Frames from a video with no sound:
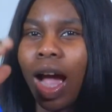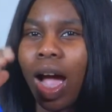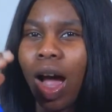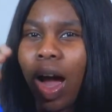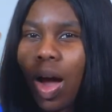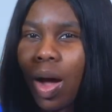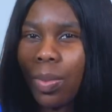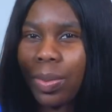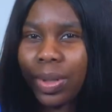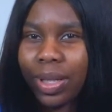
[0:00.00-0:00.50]

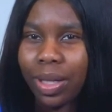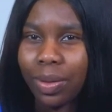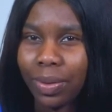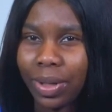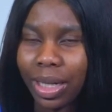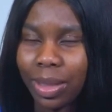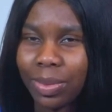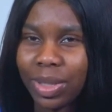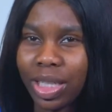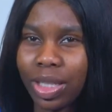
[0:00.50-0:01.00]
I hope you get what
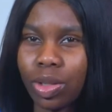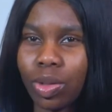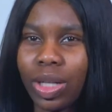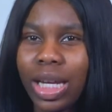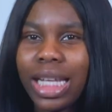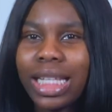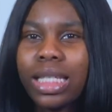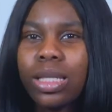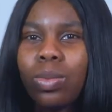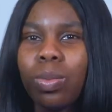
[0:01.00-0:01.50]
I'm saying. So
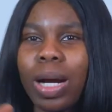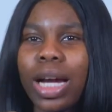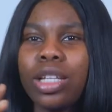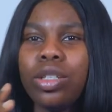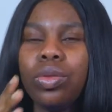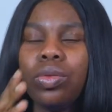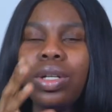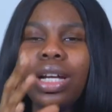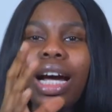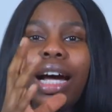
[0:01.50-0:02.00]
that is why
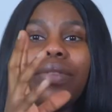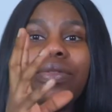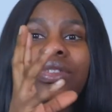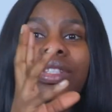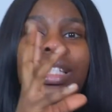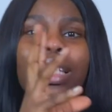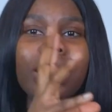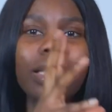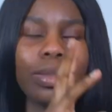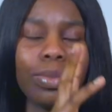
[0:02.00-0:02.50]
you would have
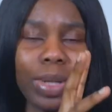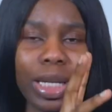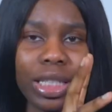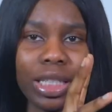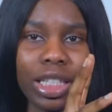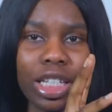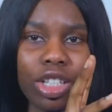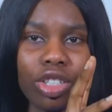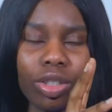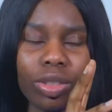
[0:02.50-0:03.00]
these
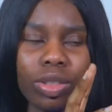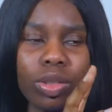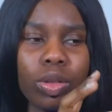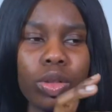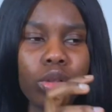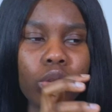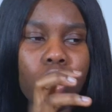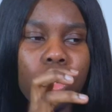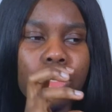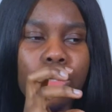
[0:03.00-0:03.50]
medications,
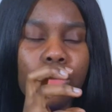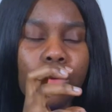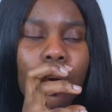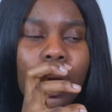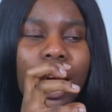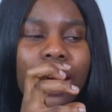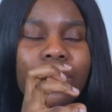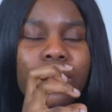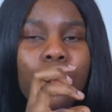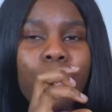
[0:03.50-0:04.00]
because you
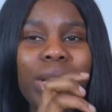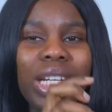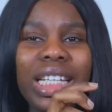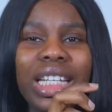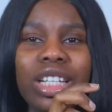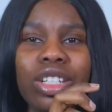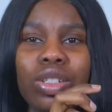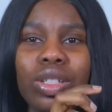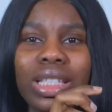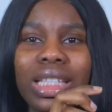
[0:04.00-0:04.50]
have some
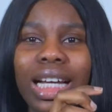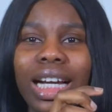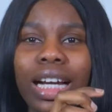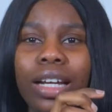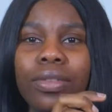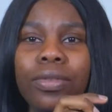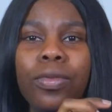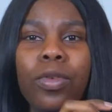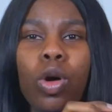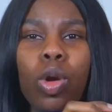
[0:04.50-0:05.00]
medications that
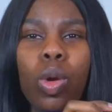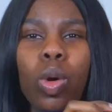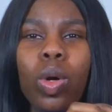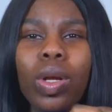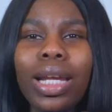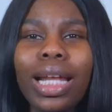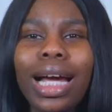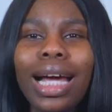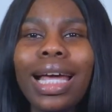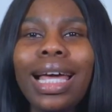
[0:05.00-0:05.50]
can fall
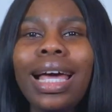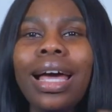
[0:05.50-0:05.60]
under